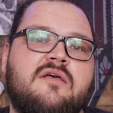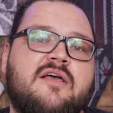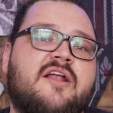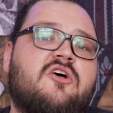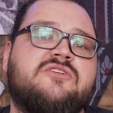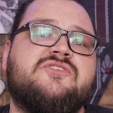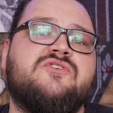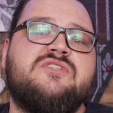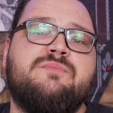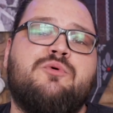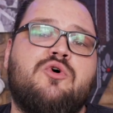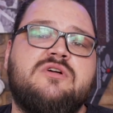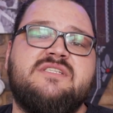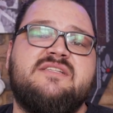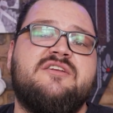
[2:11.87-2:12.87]
It also
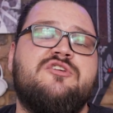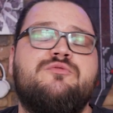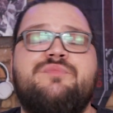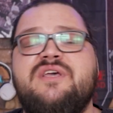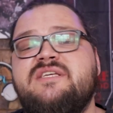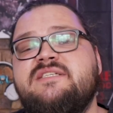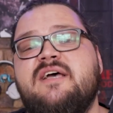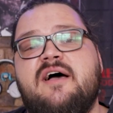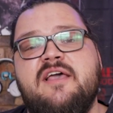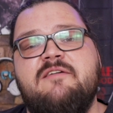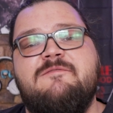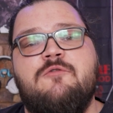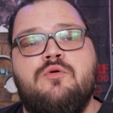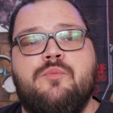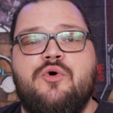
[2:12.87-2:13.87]
supports the new PCIe
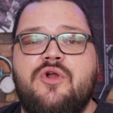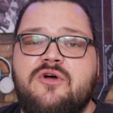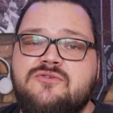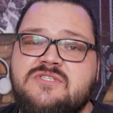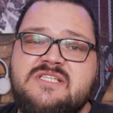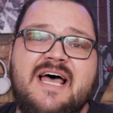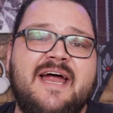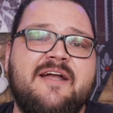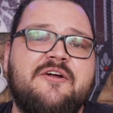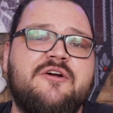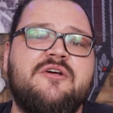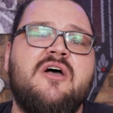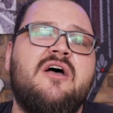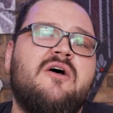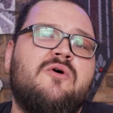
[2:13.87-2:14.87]
4.0
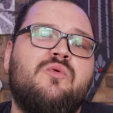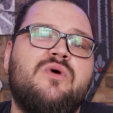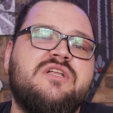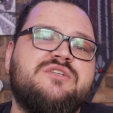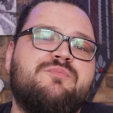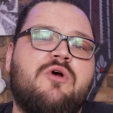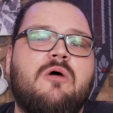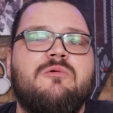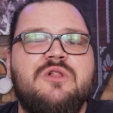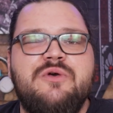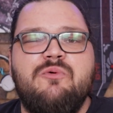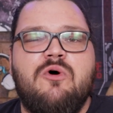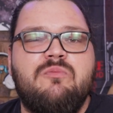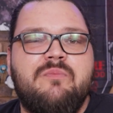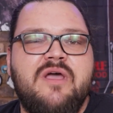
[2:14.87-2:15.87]
standard, which
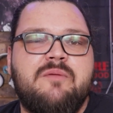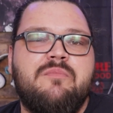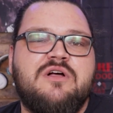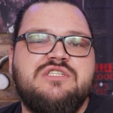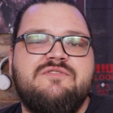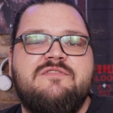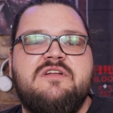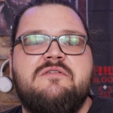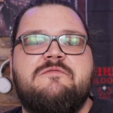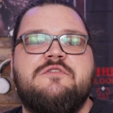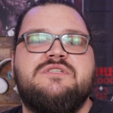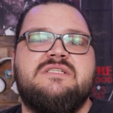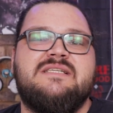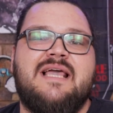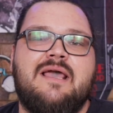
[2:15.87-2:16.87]
probably won't make much of a
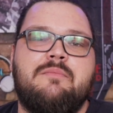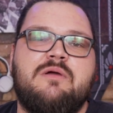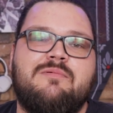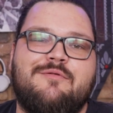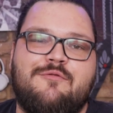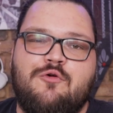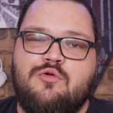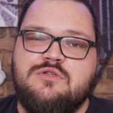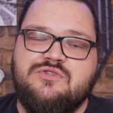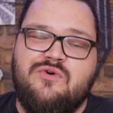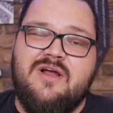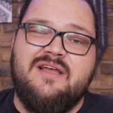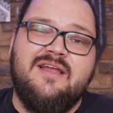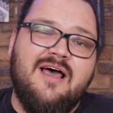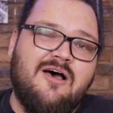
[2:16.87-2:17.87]
difference in gaming performance
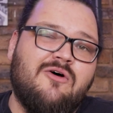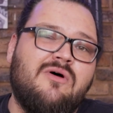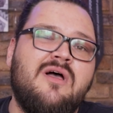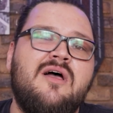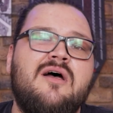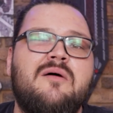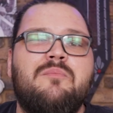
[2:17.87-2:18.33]
right now,